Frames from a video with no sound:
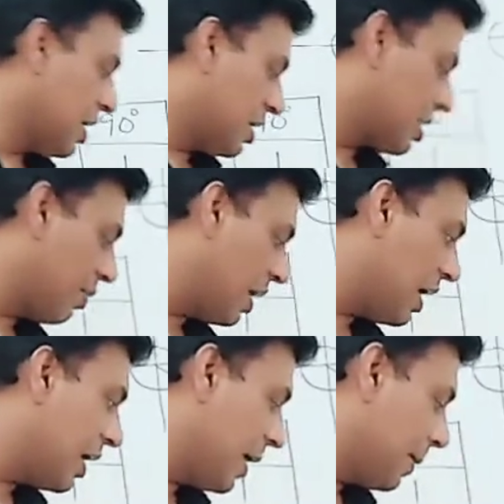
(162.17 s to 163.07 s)

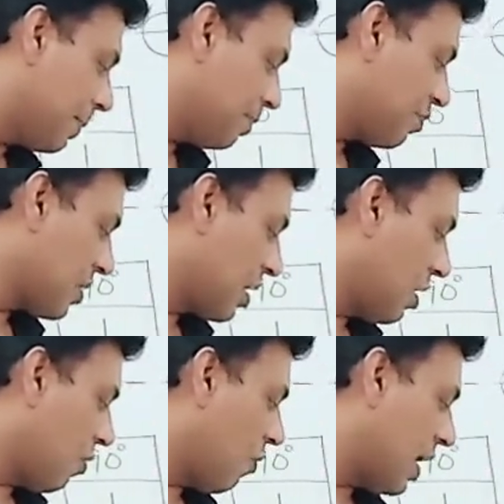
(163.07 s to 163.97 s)
Similarly,
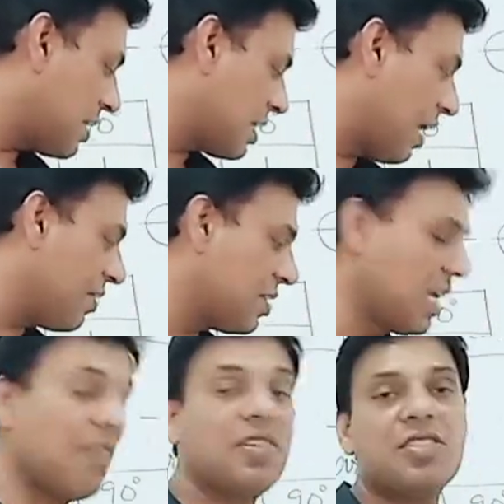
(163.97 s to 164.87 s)

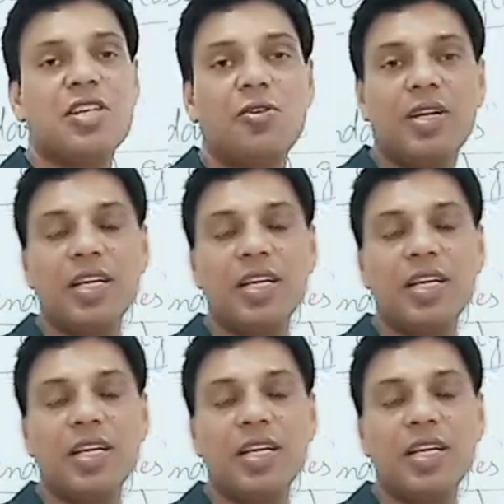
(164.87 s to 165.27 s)
1770